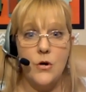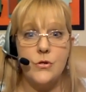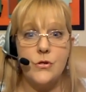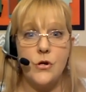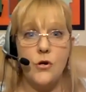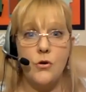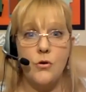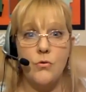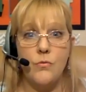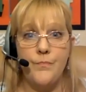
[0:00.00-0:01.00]

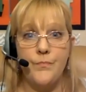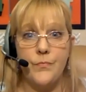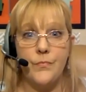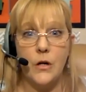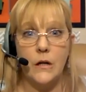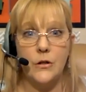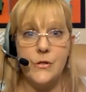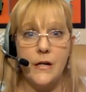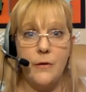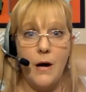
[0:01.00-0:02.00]
So, all right,
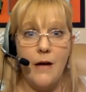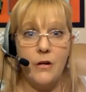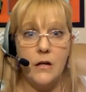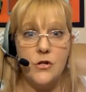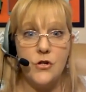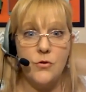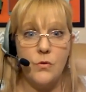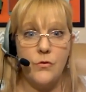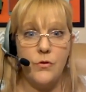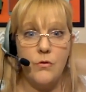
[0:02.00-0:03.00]
looks like we're having an issue
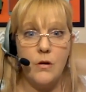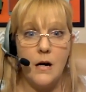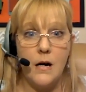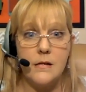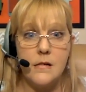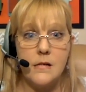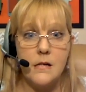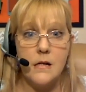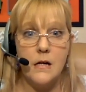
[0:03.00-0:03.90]
with you guys